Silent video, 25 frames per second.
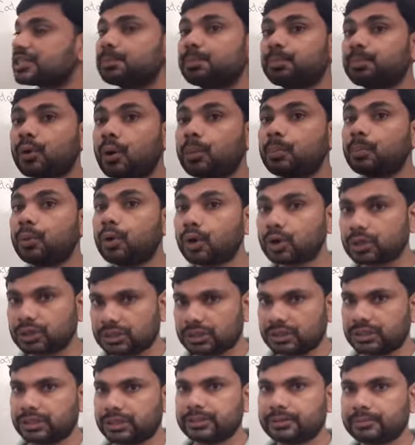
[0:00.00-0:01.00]

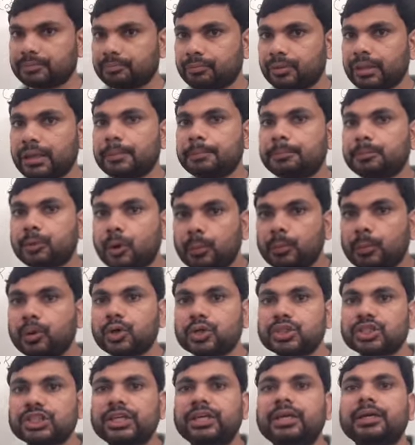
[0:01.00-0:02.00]
promoter.
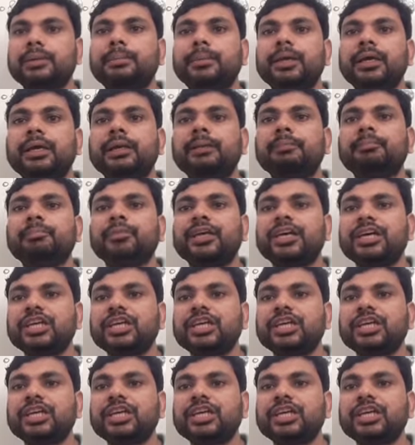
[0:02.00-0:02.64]
Promoter mean